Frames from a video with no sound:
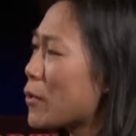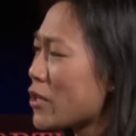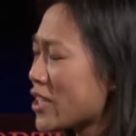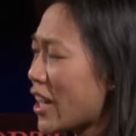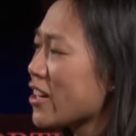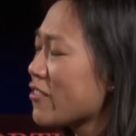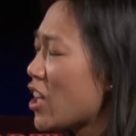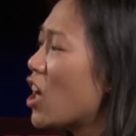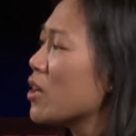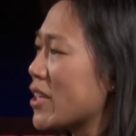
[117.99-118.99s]
when we're tired of
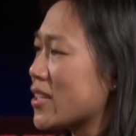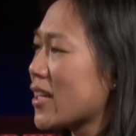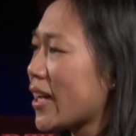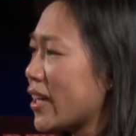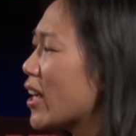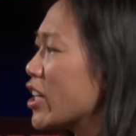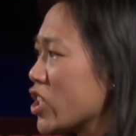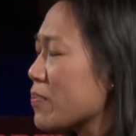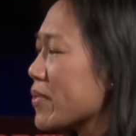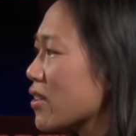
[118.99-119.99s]
the all-meat diet, I jump